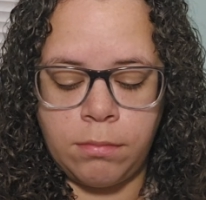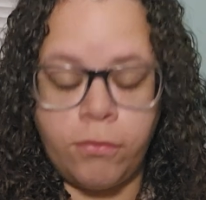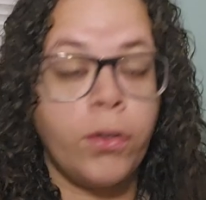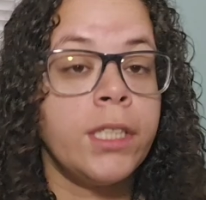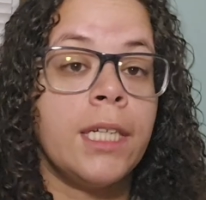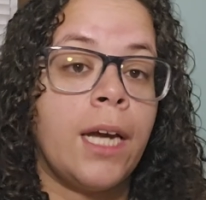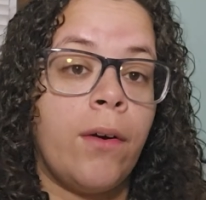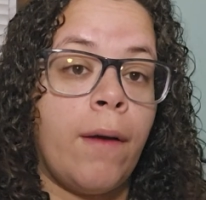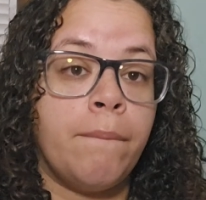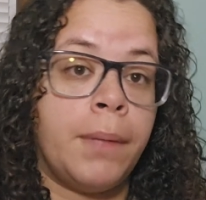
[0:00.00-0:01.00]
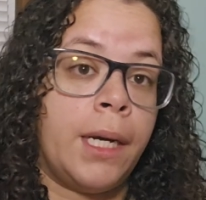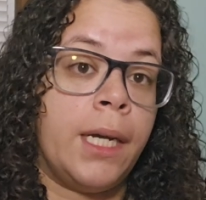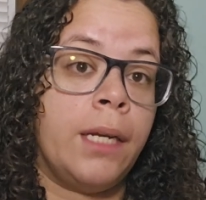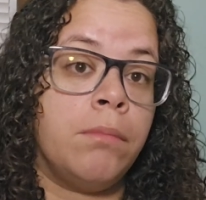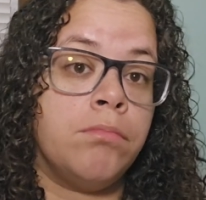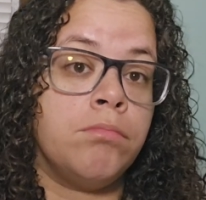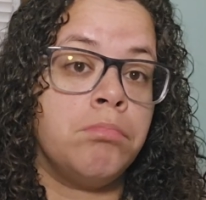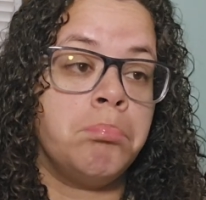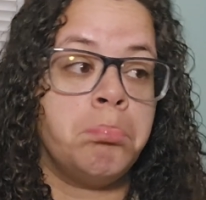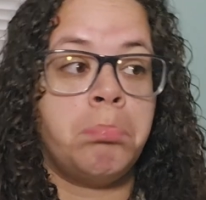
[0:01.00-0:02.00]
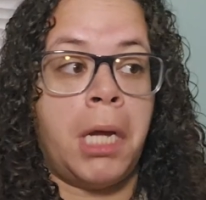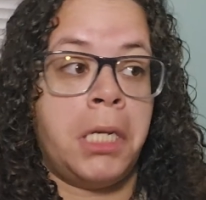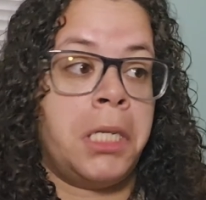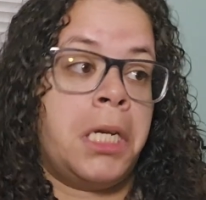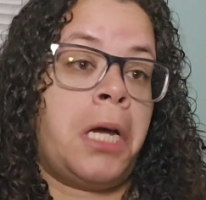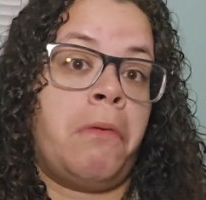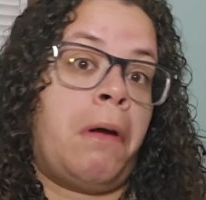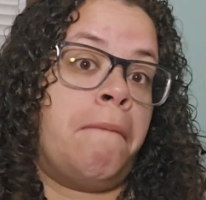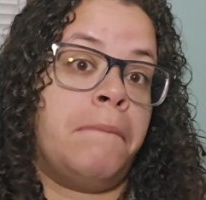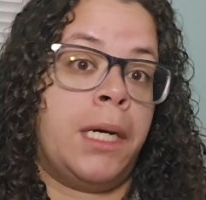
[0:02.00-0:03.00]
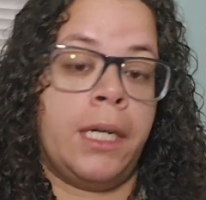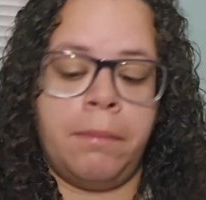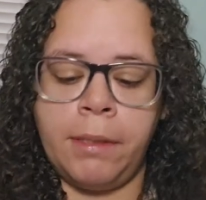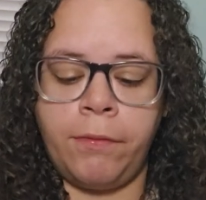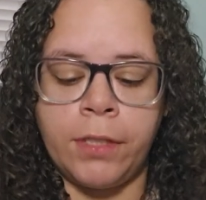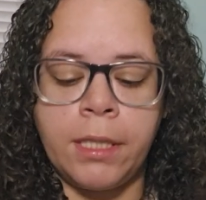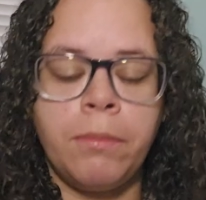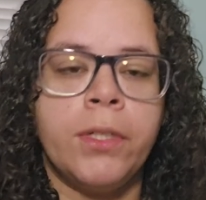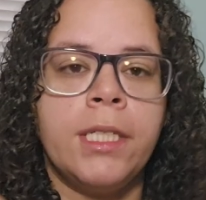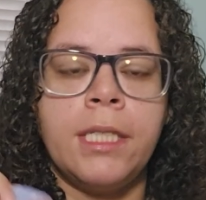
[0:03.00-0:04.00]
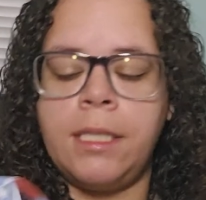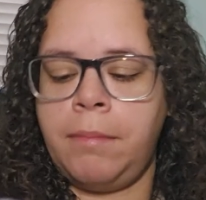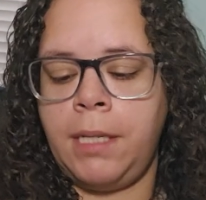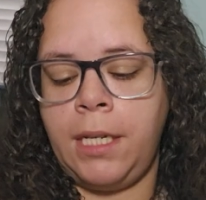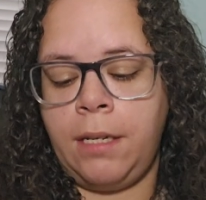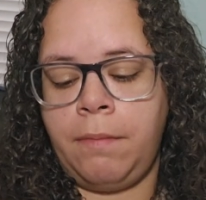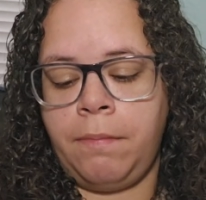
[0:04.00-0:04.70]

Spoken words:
14 count I'm fine. 18 count I'm fine, but for some reason to me